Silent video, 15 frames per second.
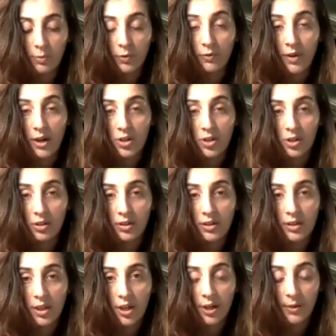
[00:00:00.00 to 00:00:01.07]
professionals
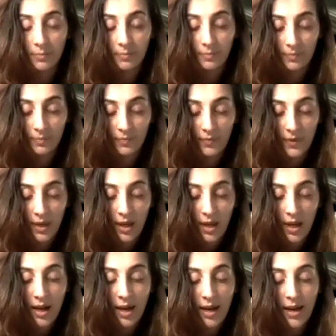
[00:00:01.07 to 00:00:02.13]
here.
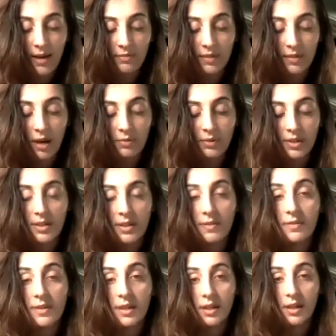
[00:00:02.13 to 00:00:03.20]
I have not
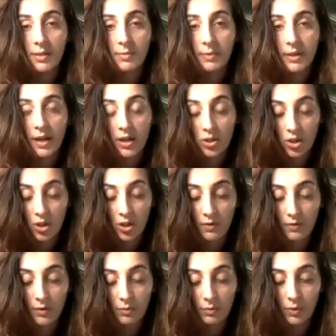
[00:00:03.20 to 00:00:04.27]
received an explanation of
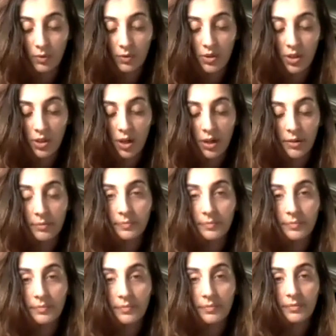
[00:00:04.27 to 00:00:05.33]
the rules here.
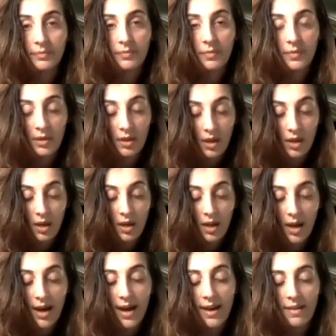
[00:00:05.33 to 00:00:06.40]

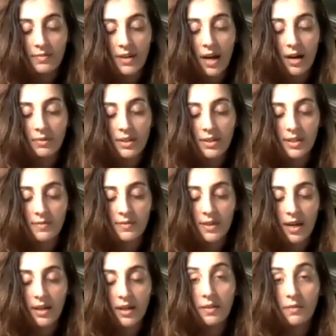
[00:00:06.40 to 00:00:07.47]
I have not received
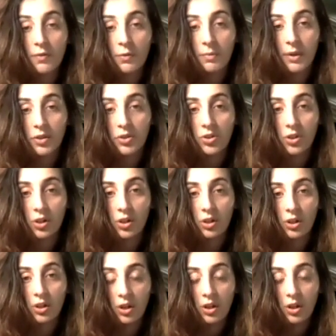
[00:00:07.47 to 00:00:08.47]
any information